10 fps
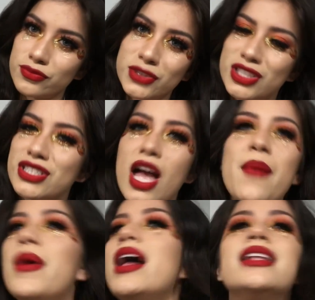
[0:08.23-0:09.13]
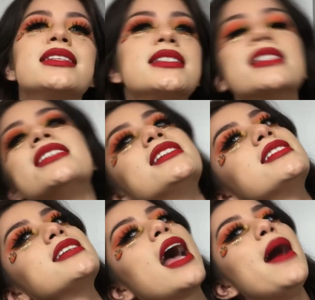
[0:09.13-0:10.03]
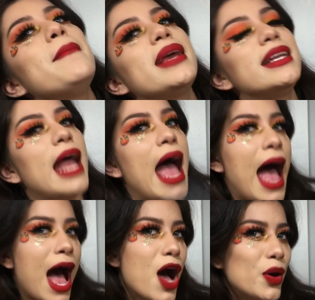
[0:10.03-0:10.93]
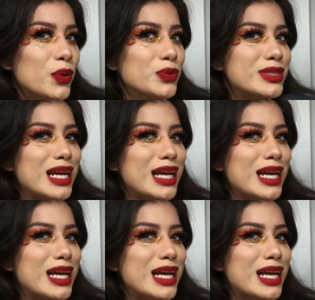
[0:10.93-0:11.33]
someone shut me out.